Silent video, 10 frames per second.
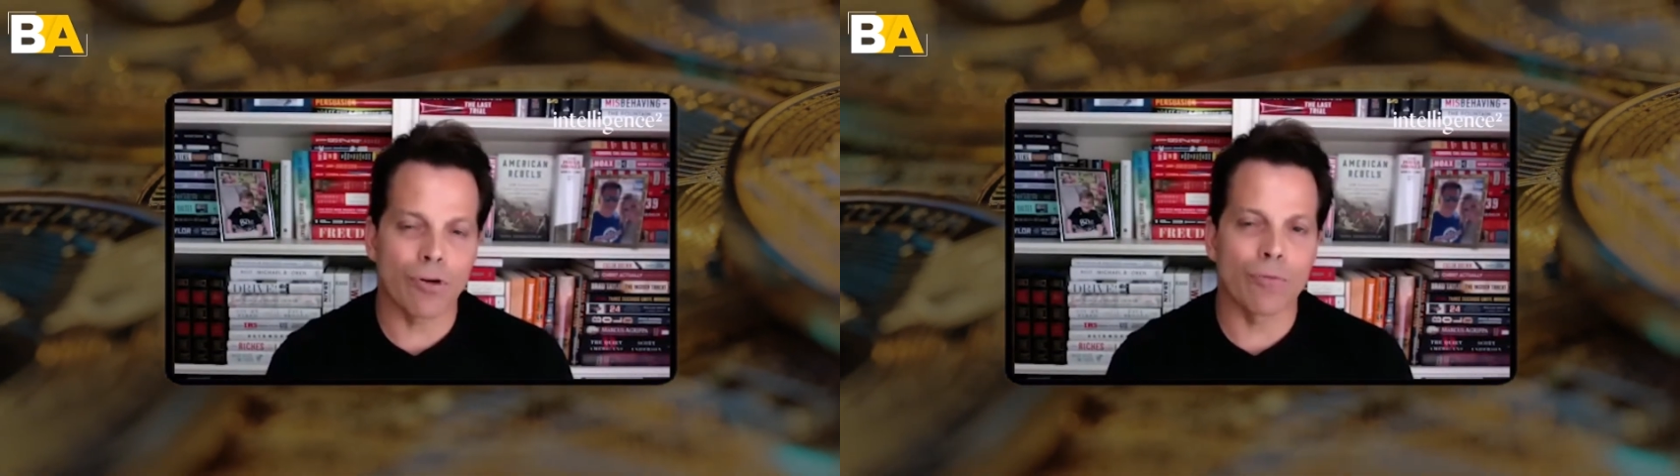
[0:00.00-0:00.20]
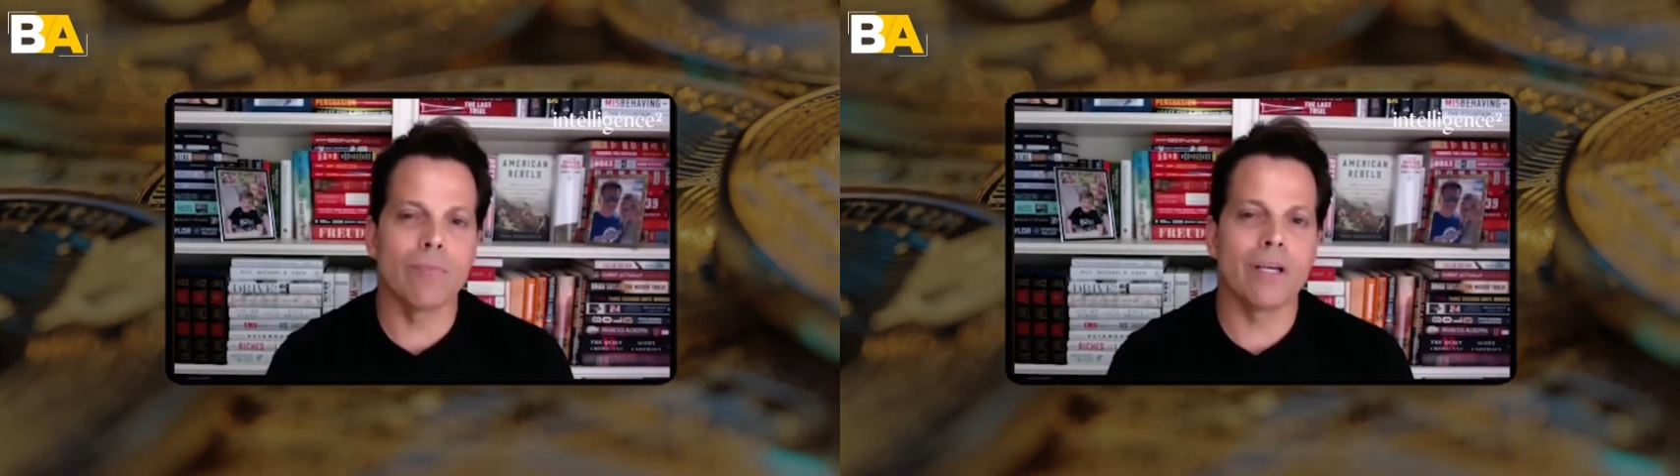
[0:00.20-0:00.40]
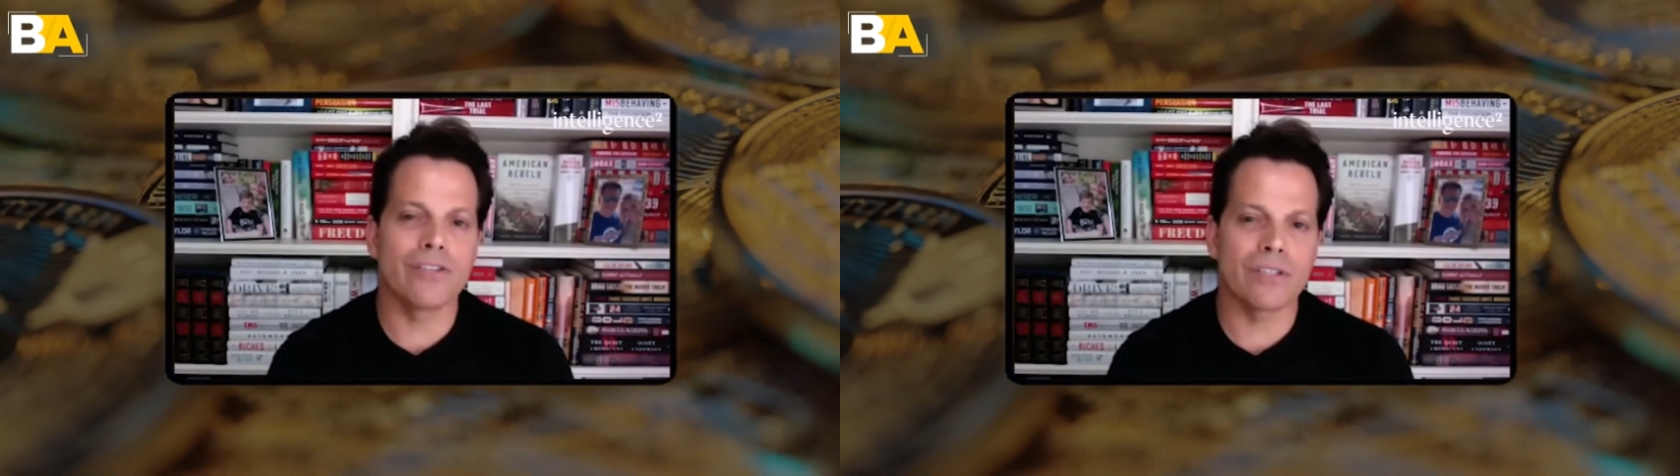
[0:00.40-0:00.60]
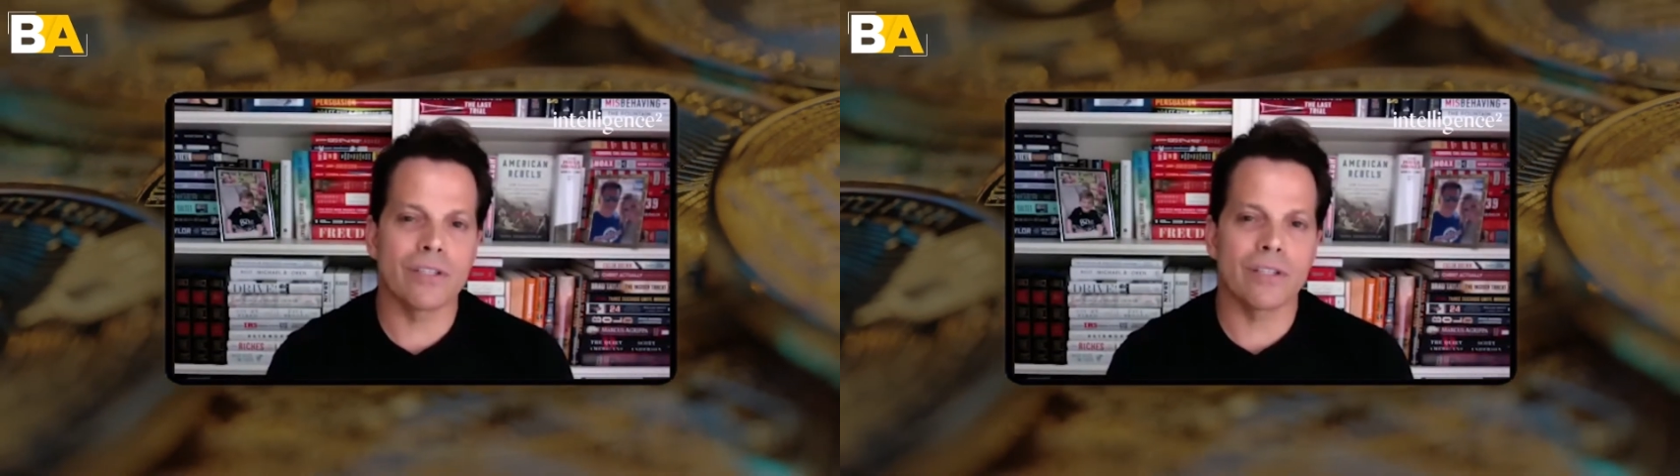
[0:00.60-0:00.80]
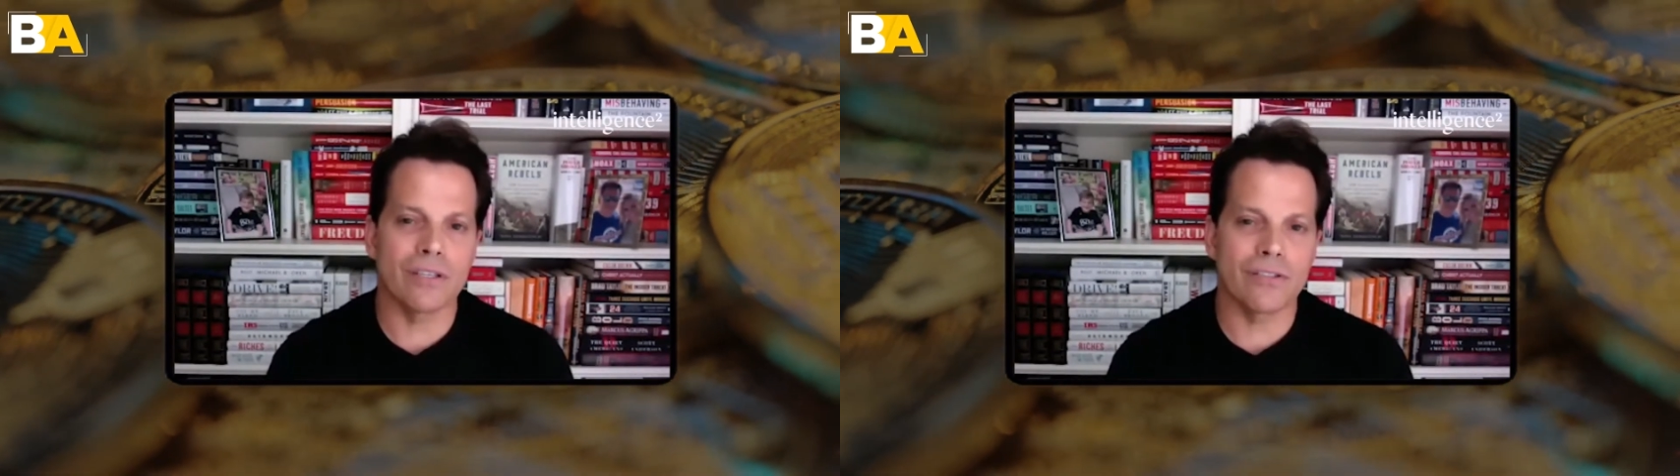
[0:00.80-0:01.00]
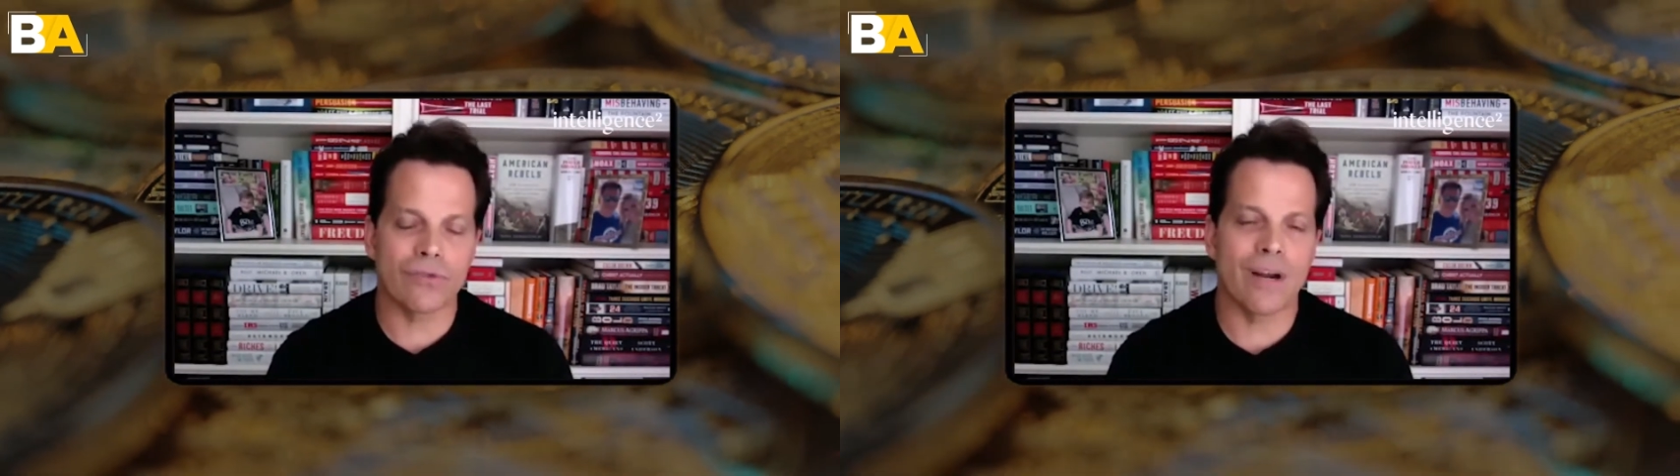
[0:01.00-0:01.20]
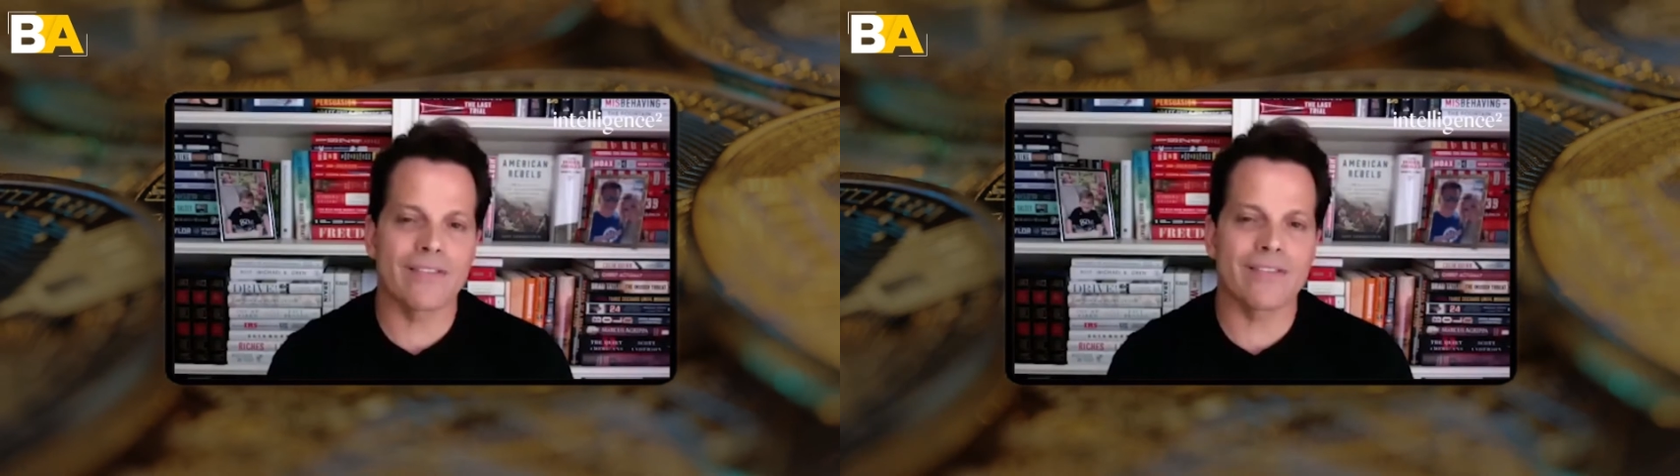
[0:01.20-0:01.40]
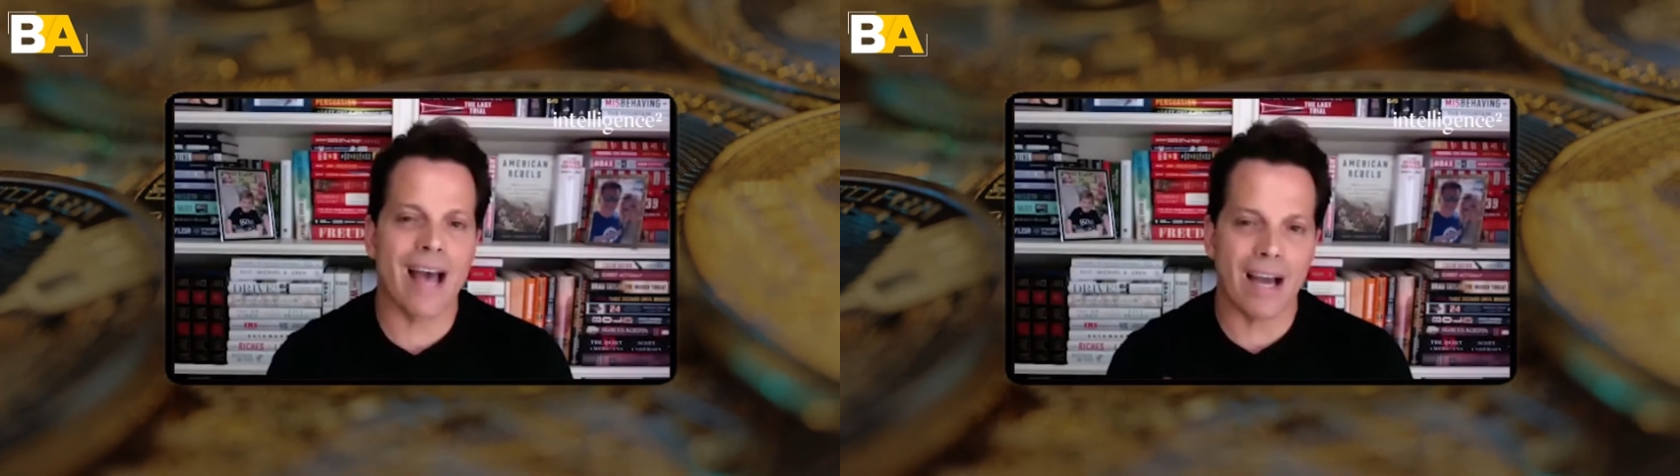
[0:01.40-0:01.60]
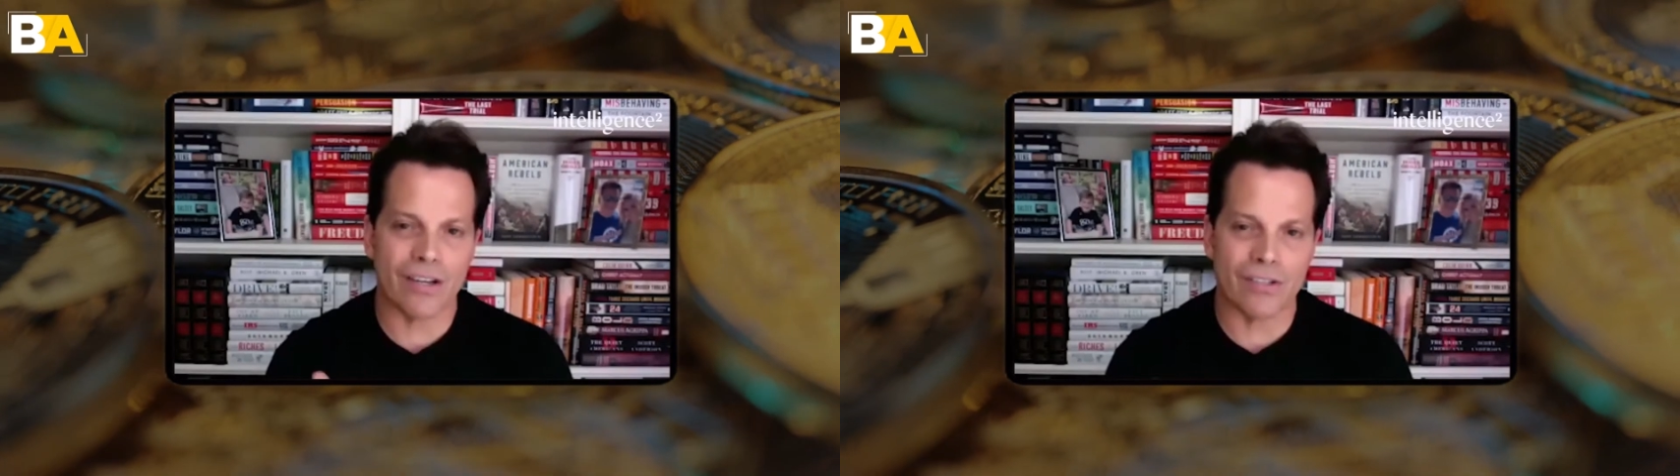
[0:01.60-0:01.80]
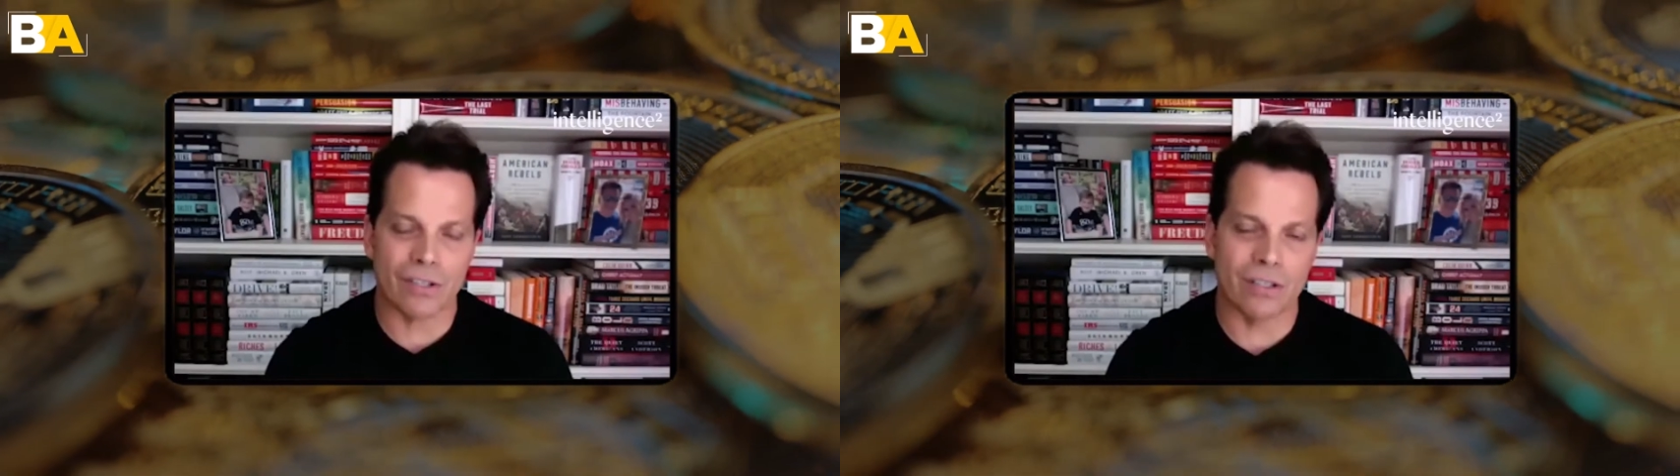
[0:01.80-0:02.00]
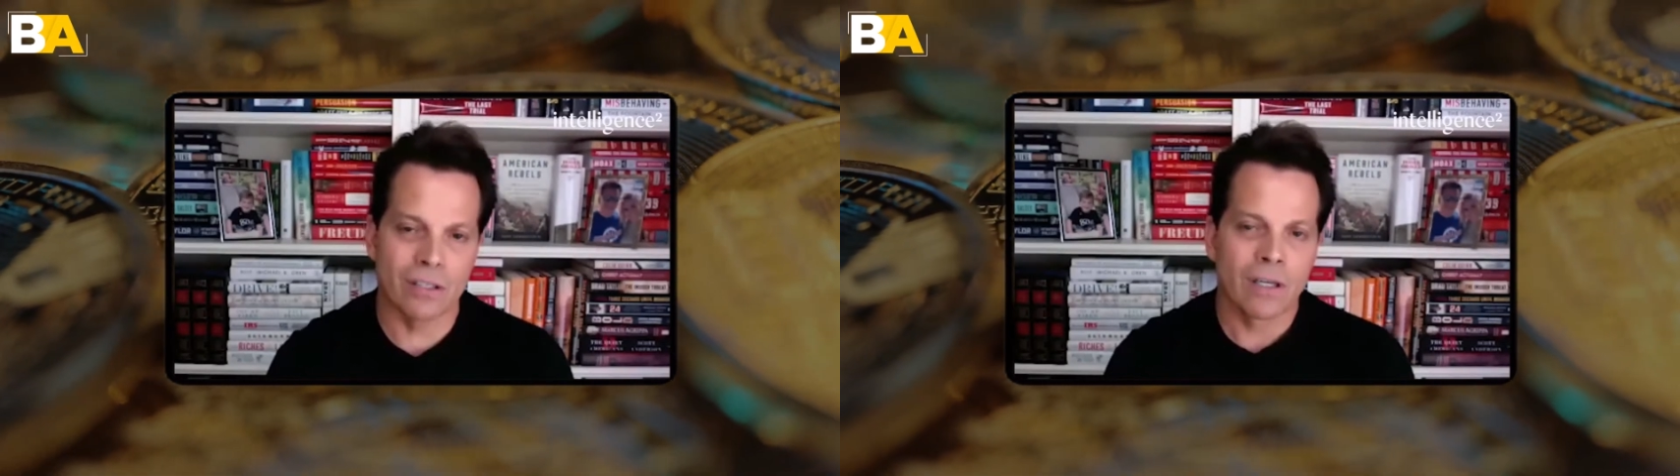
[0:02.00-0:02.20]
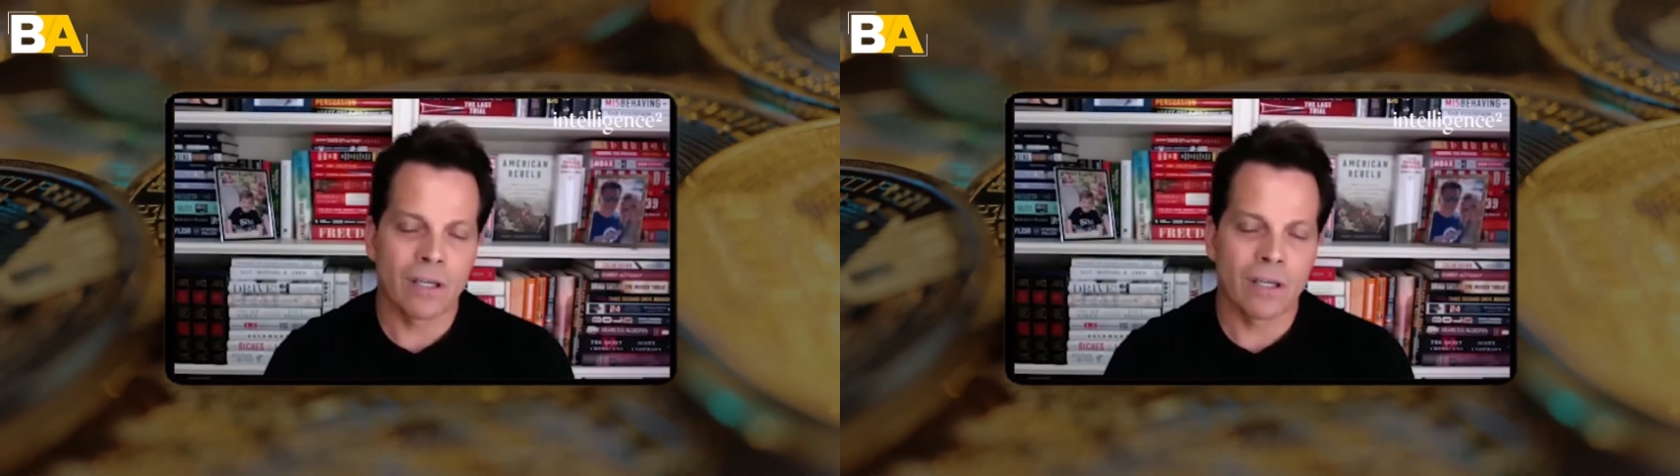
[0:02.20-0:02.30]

permissionless transaction